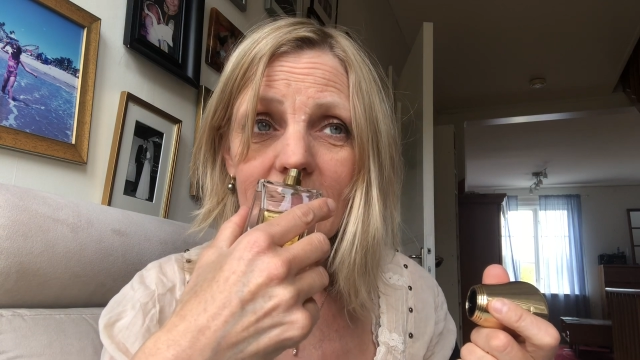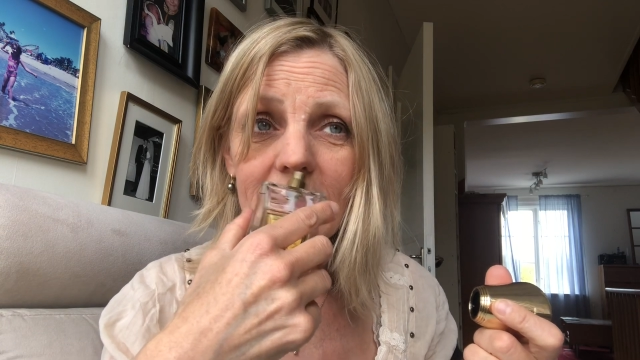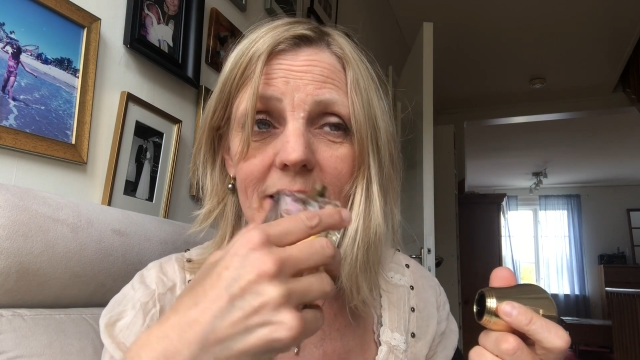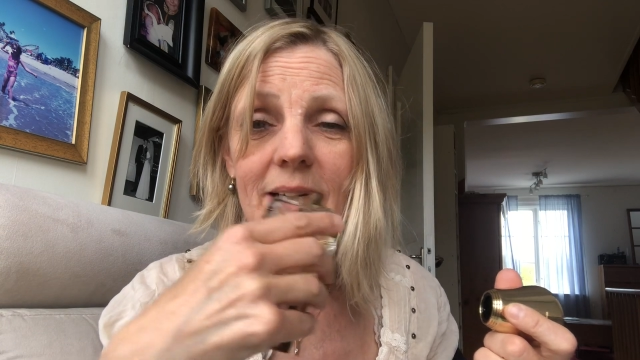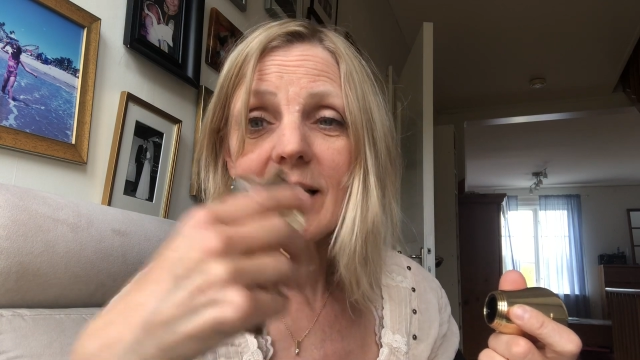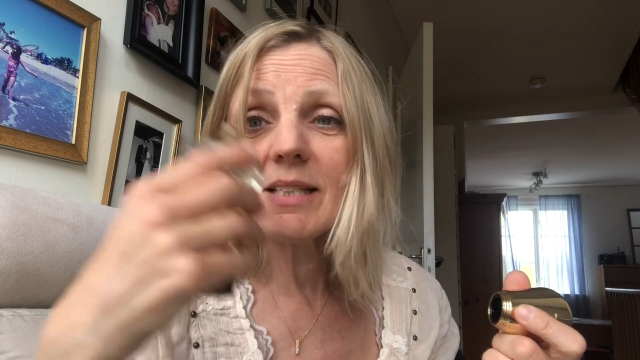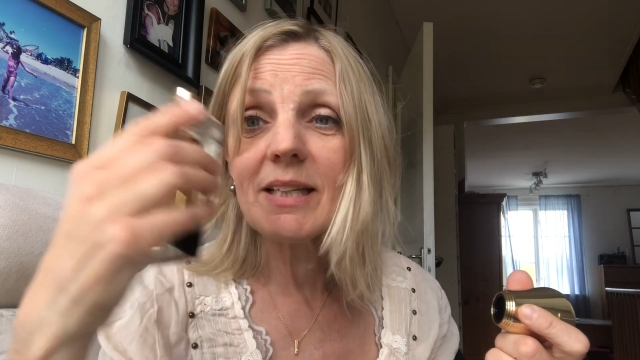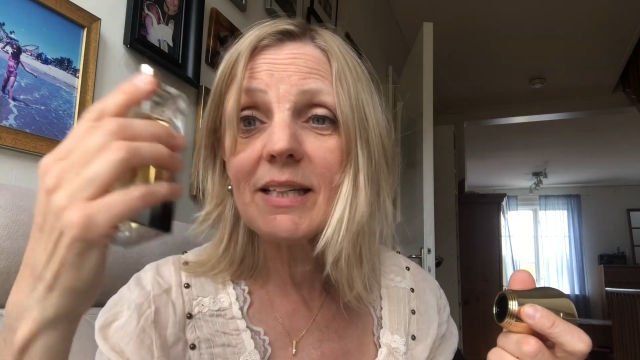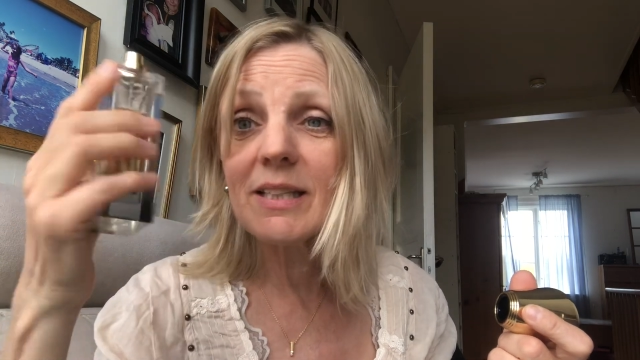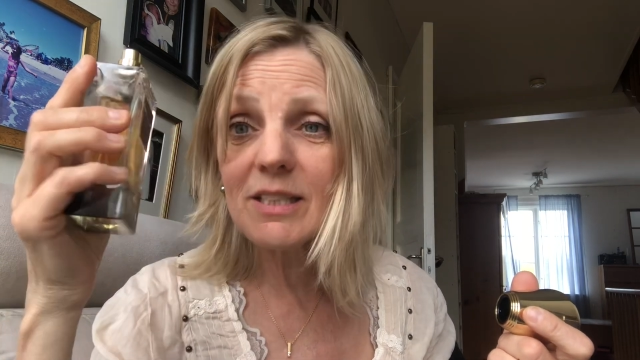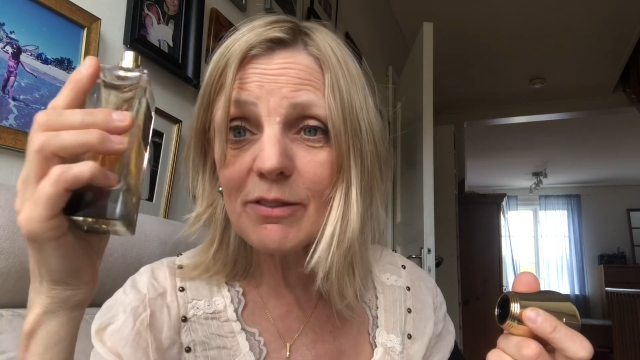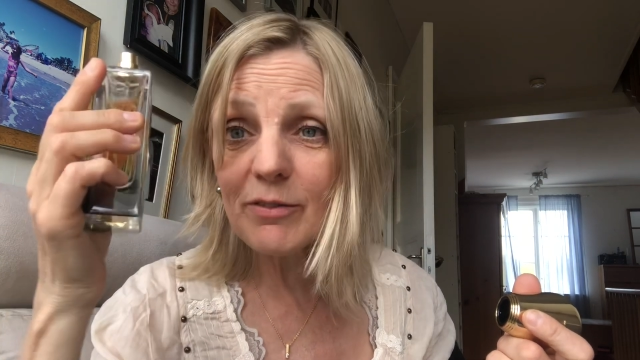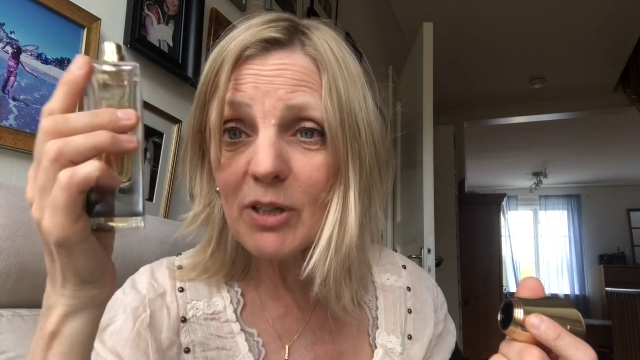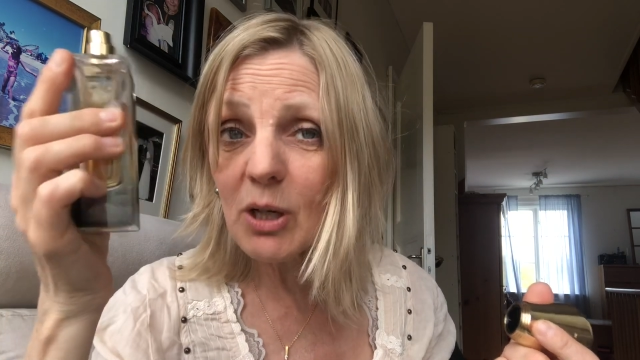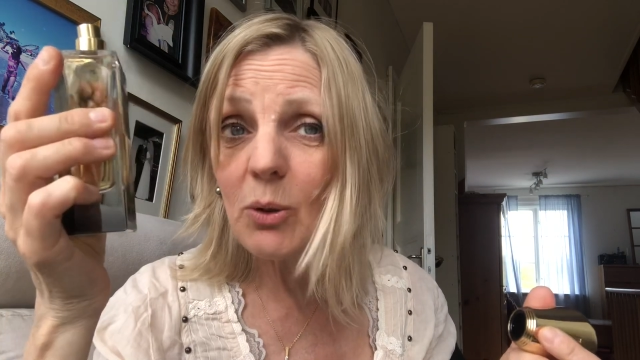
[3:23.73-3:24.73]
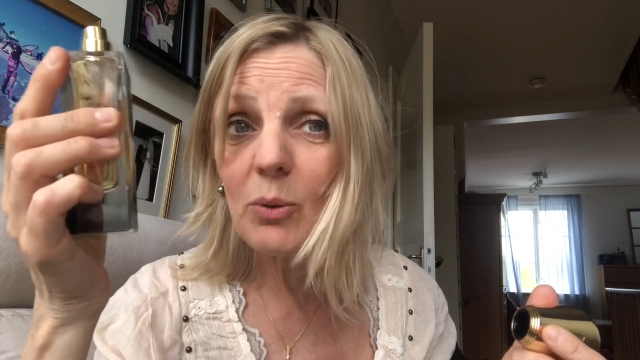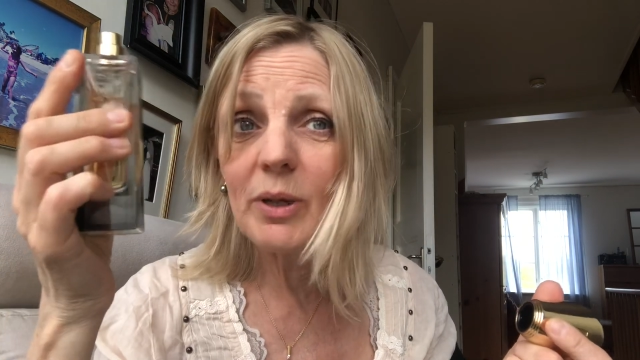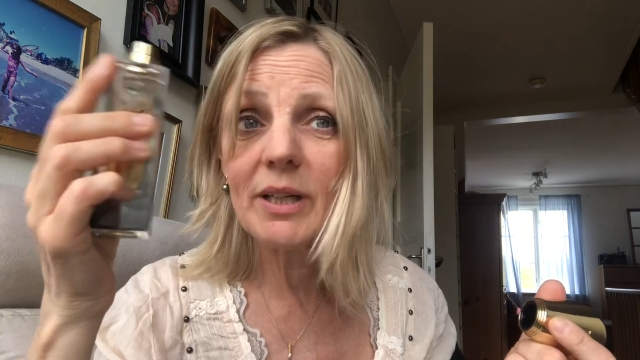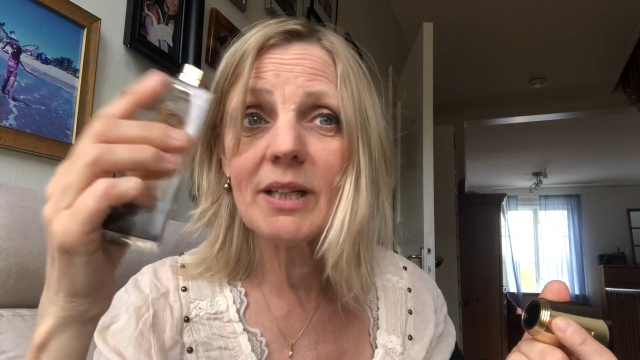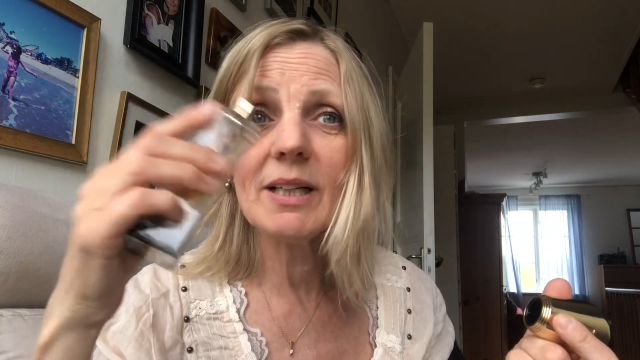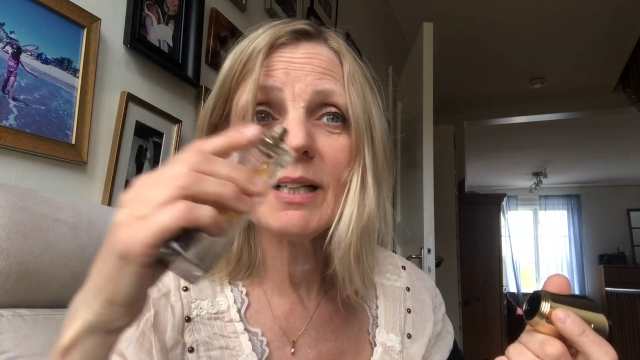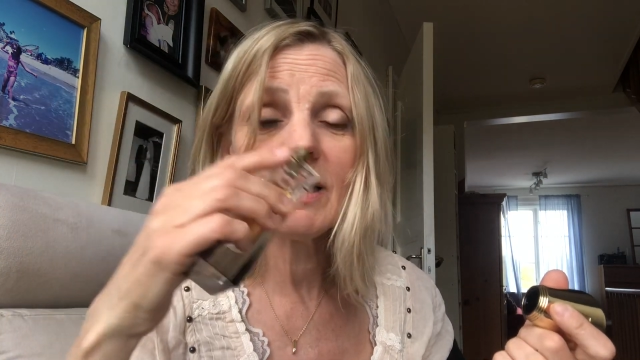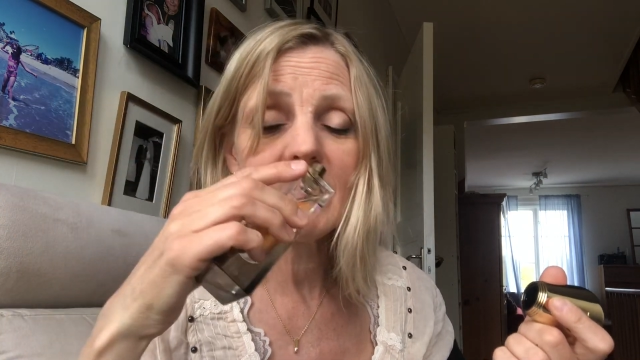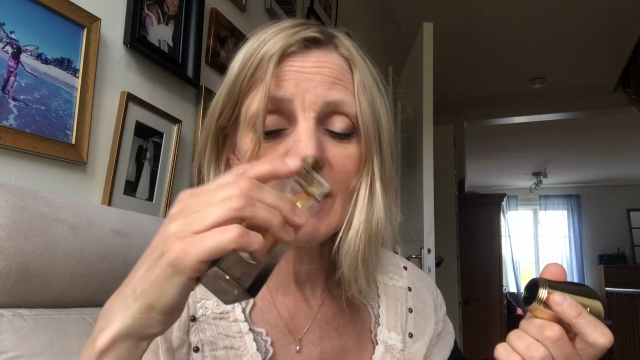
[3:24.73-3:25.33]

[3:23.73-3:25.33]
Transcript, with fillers: It has a hint of coconut.